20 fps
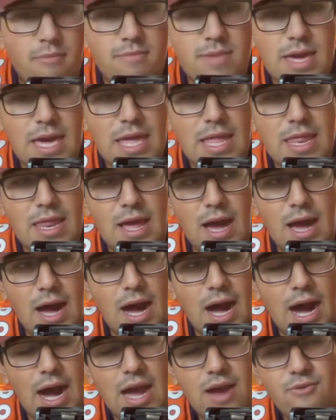mean,
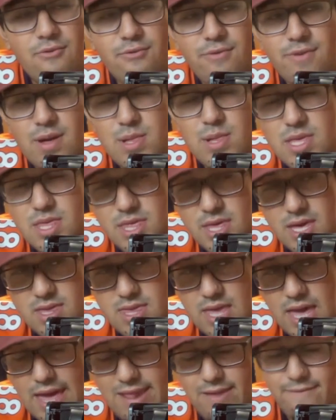I really think
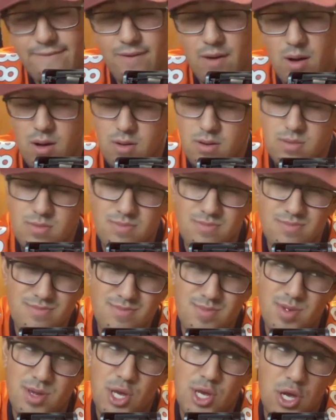the NFL
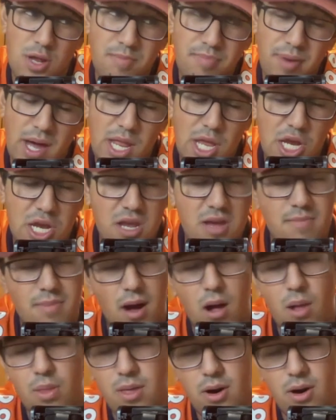should punish him. But
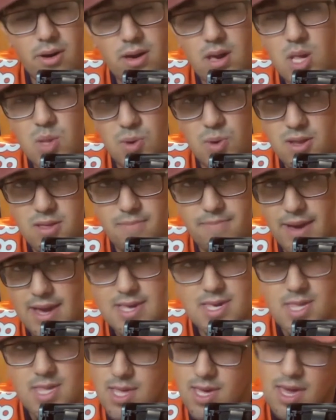although he's one of the
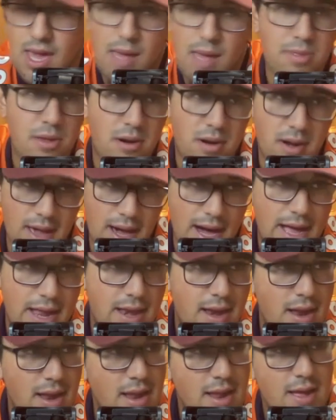best in the game, they're not.
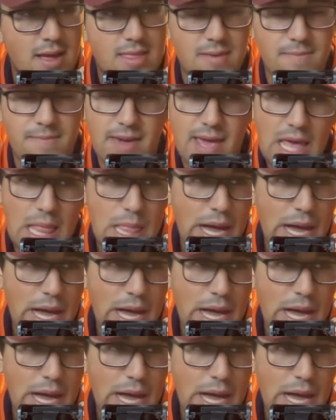The man